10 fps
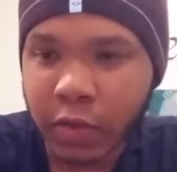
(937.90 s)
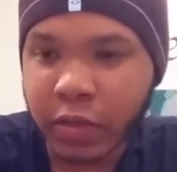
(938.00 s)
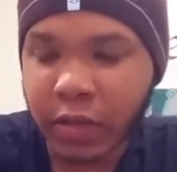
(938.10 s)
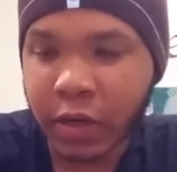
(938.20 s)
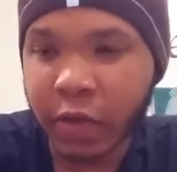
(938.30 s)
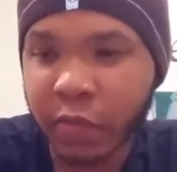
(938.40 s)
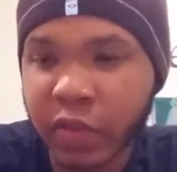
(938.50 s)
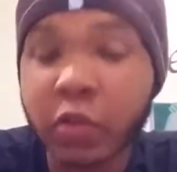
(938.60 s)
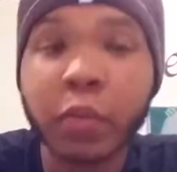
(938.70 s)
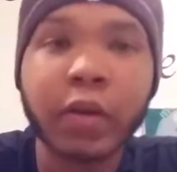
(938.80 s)
We're just gonna give
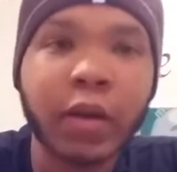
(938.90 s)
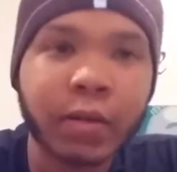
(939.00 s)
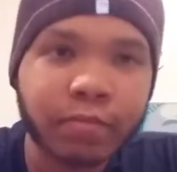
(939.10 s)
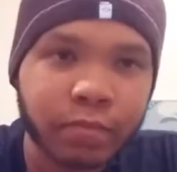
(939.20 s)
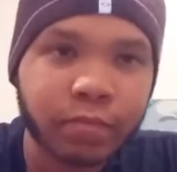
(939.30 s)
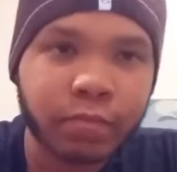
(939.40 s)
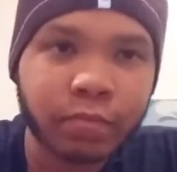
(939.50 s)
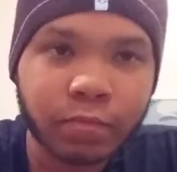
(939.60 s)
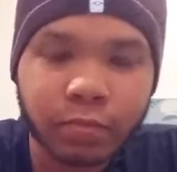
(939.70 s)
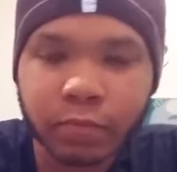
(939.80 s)
him a stupid name.
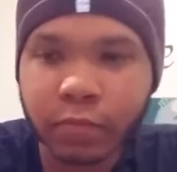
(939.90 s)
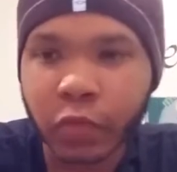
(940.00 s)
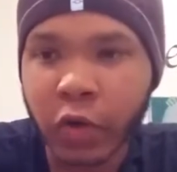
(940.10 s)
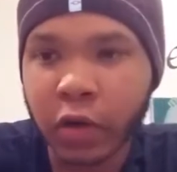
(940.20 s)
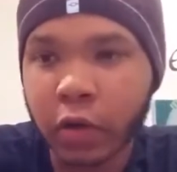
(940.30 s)
We're